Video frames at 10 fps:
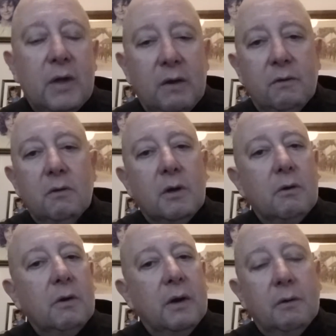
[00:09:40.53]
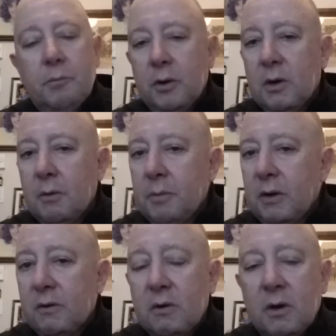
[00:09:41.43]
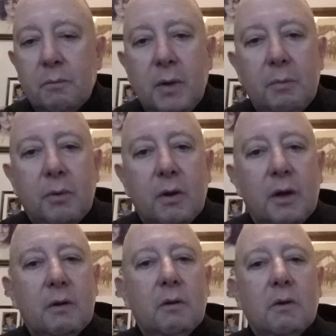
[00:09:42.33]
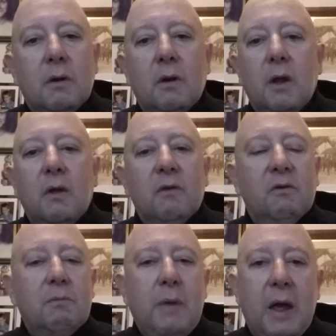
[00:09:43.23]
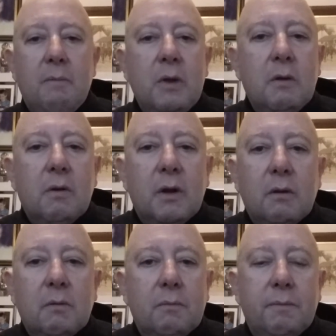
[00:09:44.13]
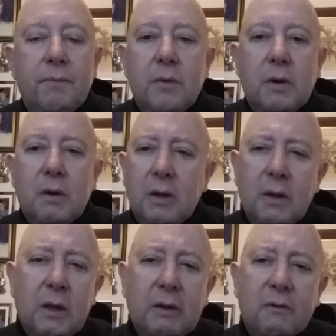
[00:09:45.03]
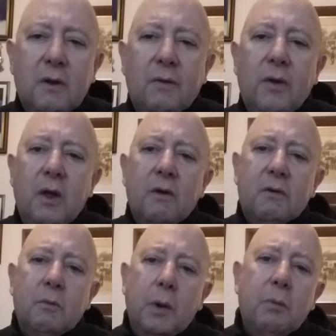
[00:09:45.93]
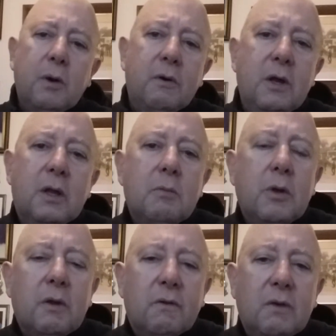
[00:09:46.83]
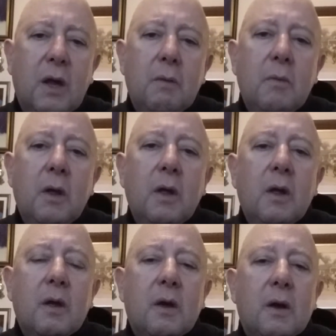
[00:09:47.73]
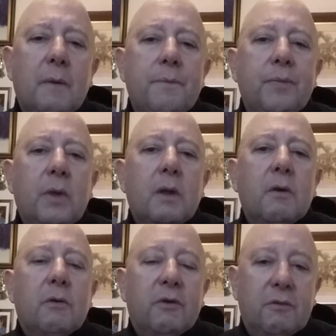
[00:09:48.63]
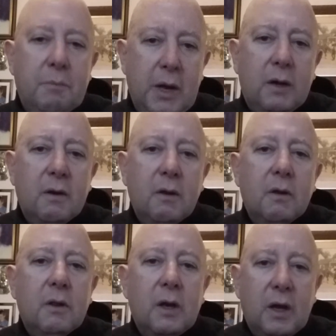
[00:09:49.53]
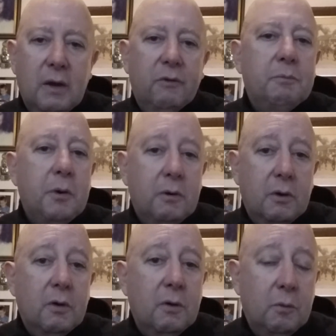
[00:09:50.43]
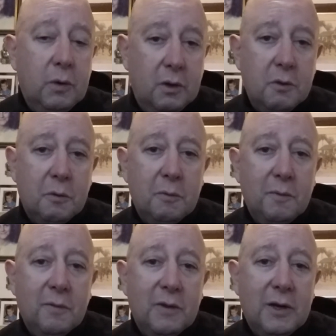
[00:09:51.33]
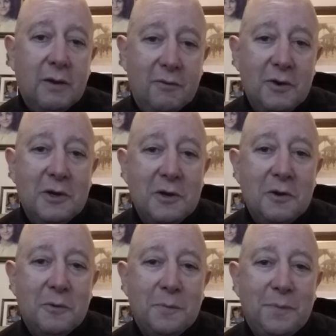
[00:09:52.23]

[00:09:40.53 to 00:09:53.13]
As you know, I put no pressure on people. I do not spam you. I don't, none of that stuff. So we will treat them with the same respect that I have spoken with you, that I've treated you.